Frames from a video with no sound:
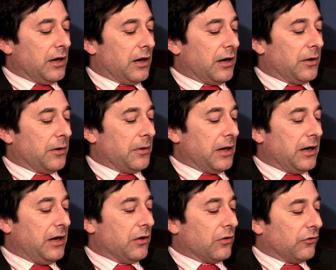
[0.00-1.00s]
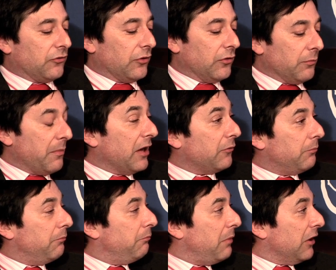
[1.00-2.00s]
uh, adhere to certain best
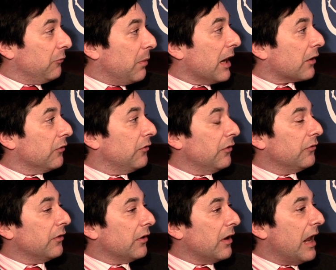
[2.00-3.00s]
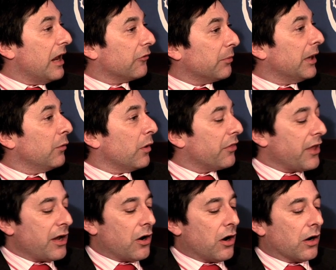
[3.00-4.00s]
best practices and explain what
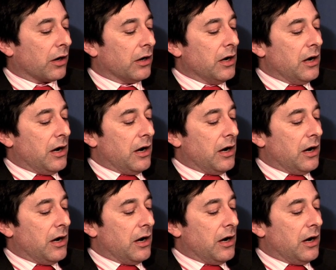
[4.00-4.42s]
they are.